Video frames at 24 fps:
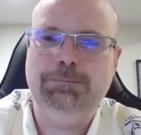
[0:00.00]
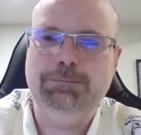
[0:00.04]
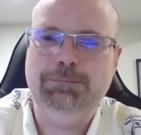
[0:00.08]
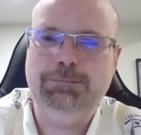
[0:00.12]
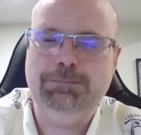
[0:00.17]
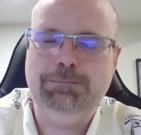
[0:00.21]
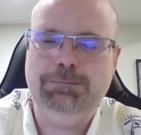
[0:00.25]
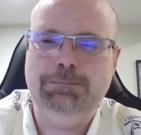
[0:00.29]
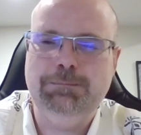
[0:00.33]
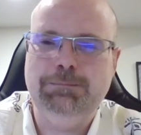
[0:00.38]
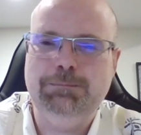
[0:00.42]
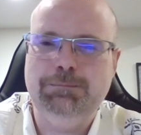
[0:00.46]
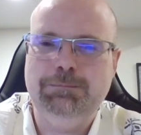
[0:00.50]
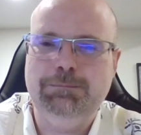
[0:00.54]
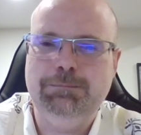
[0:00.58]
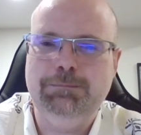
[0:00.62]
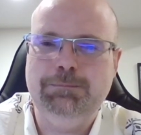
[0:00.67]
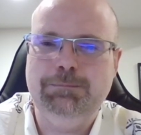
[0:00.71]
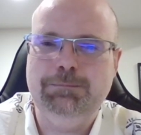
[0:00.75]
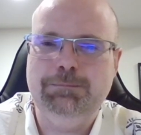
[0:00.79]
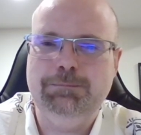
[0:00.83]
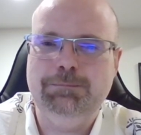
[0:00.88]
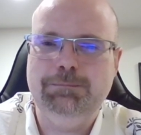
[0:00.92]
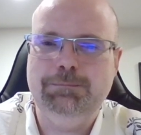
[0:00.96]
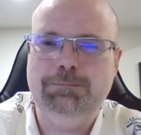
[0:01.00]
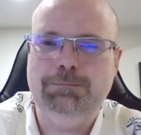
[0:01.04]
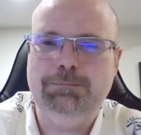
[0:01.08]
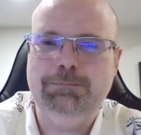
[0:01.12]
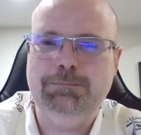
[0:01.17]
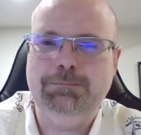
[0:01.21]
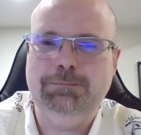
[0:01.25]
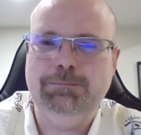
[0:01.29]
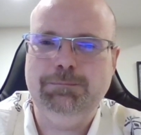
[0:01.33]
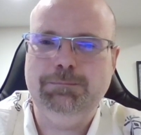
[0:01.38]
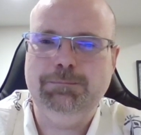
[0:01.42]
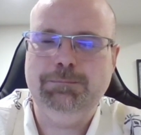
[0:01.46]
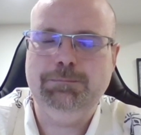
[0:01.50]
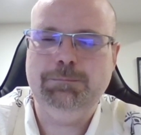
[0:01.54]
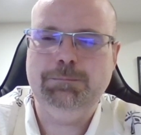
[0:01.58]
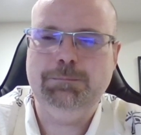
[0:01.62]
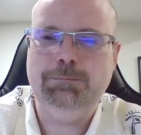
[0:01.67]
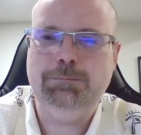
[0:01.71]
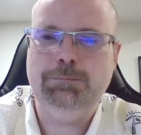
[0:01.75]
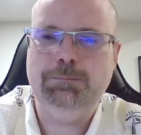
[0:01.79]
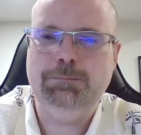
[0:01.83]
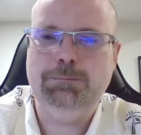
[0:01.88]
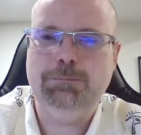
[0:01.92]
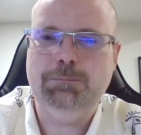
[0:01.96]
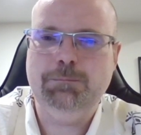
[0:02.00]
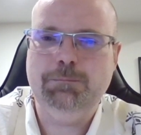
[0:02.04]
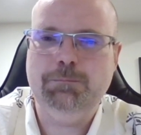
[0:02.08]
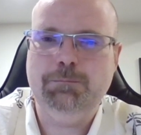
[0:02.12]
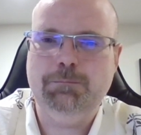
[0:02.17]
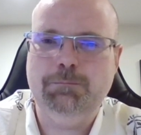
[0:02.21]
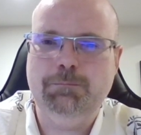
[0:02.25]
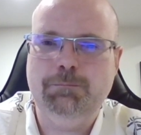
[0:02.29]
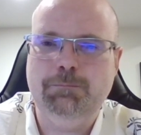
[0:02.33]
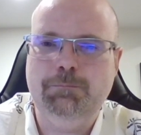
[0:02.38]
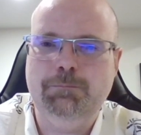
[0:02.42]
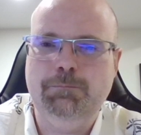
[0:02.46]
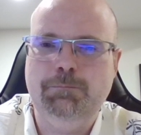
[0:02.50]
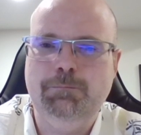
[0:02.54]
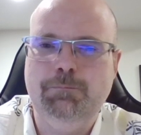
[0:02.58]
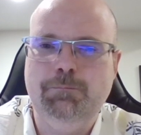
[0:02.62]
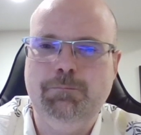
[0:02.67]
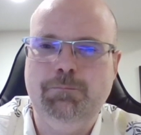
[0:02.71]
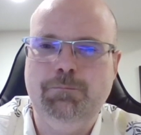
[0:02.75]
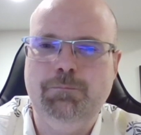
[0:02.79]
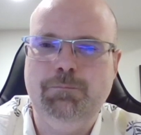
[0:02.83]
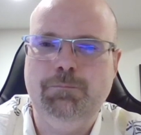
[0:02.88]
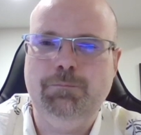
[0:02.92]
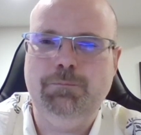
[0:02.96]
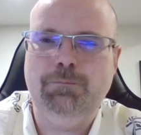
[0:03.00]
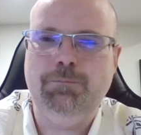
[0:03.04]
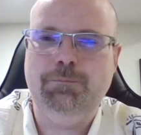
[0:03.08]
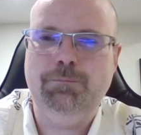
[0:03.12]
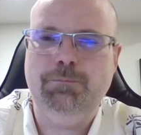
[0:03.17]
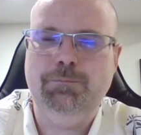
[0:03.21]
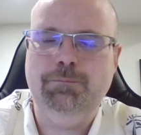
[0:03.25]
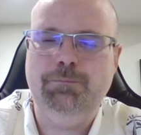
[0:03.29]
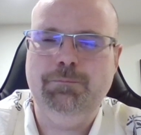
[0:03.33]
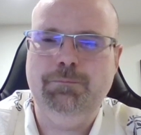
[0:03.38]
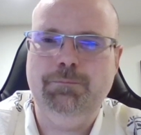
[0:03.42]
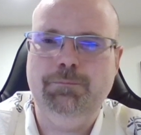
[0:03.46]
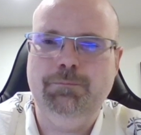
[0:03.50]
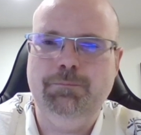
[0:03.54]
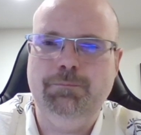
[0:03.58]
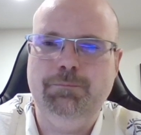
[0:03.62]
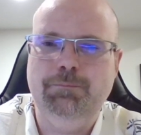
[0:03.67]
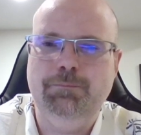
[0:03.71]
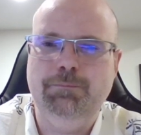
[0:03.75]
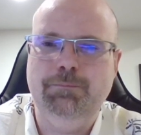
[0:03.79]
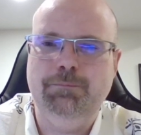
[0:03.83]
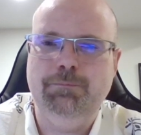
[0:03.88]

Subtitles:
(not speaking)